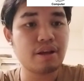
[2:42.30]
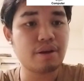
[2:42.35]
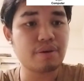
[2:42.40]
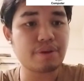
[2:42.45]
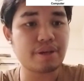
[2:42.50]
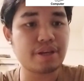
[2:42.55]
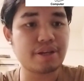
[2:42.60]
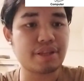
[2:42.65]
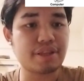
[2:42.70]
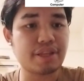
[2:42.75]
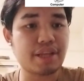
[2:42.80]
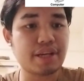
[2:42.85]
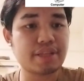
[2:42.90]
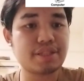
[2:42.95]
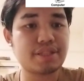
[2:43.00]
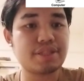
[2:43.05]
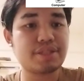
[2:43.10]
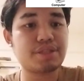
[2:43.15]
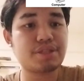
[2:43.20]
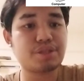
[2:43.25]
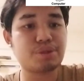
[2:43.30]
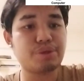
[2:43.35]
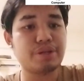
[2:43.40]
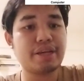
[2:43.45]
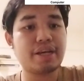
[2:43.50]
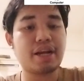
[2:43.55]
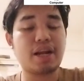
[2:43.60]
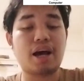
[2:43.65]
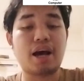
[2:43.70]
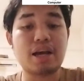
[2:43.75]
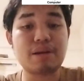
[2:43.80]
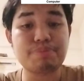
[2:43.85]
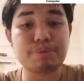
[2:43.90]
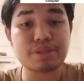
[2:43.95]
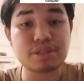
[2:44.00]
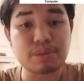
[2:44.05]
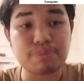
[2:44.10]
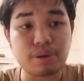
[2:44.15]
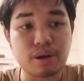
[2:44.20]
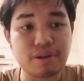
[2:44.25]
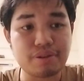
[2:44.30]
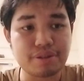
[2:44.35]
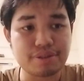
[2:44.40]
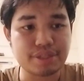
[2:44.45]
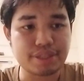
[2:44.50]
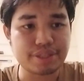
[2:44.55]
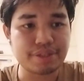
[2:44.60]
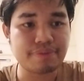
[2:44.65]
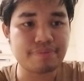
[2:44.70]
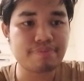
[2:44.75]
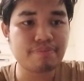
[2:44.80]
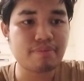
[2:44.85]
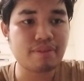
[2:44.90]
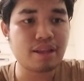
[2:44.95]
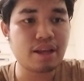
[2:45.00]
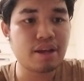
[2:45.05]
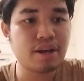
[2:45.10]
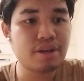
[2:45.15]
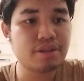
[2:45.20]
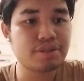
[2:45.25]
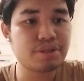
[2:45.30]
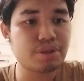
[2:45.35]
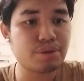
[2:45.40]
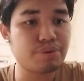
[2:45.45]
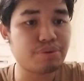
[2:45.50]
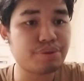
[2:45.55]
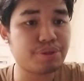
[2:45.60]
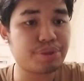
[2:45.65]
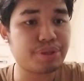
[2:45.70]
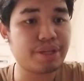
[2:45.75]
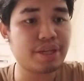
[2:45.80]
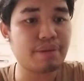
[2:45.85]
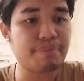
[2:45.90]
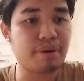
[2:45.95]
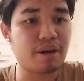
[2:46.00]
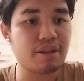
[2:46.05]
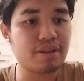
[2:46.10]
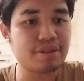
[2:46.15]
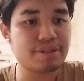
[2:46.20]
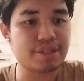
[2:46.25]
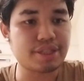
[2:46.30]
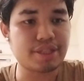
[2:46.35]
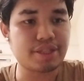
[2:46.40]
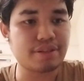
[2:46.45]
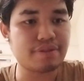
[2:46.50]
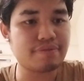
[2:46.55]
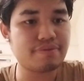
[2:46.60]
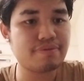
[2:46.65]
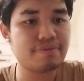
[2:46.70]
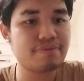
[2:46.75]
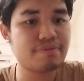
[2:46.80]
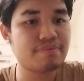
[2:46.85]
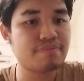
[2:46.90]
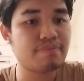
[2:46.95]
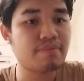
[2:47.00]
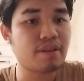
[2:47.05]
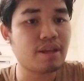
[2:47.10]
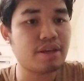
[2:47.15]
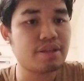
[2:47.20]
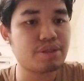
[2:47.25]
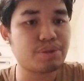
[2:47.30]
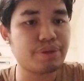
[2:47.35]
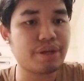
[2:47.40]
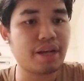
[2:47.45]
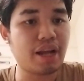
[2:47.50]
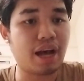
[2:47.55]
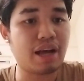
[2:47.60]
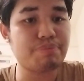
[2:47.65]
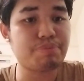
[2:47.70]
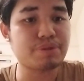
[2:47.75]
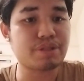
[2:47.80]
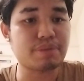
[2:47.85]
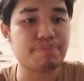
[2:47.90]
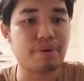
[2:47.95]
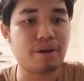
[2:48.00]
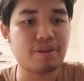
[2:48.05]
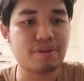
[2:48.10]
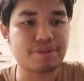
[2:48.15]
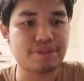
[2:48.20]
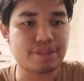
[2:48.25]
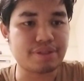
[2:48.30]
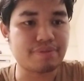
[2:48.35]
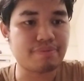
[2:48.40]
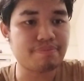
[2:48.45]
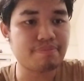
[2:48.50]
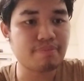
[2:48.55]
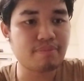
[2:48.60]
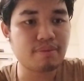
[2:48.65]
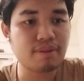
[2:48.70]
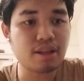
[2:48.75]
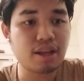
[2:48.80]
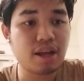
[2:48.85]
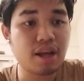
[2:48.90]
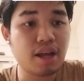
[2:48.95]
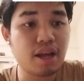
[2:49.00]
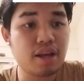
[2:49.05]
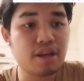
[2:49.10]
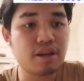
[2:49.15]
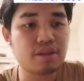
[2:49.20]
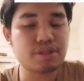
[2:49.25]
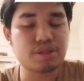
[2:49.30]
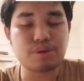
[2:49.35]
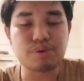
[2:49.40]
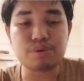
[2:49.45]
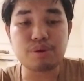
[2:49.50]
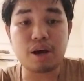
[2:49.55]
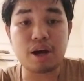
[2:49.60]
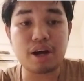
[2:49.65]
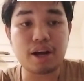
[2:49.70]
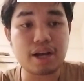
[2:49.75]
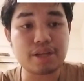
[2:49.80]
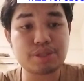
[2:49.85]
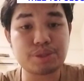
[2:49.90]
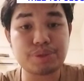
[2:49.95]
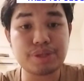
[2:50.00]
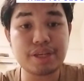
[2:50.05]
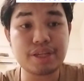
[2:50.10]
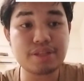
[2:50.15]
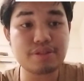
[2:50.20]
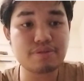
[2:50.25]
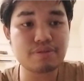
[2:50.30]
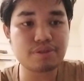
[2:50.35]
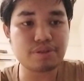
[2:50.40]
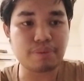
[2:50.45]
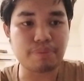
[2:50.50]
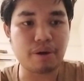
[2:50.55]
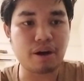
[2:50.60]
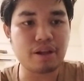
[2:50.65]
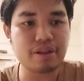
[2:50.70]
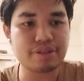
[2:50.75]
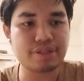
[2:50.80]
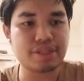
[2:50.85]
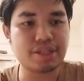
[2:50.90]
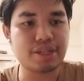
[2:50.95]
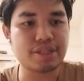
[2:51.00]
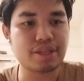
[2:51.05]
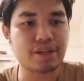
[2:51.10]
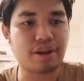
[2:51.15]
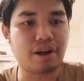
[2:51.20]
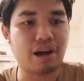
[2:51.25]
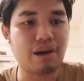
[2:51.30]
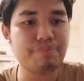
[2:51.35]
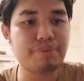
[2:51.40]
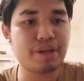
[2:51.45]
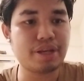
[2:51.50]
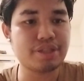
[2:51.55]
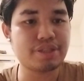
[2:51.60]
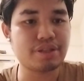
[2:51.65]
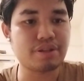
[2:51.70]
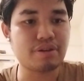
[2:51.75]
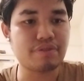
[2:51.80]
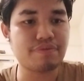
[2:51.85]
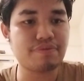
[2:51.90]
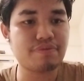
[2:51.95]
Okay, the next is tree and hybrid topology. So tree and hybrid topology. So a tree topology is a combination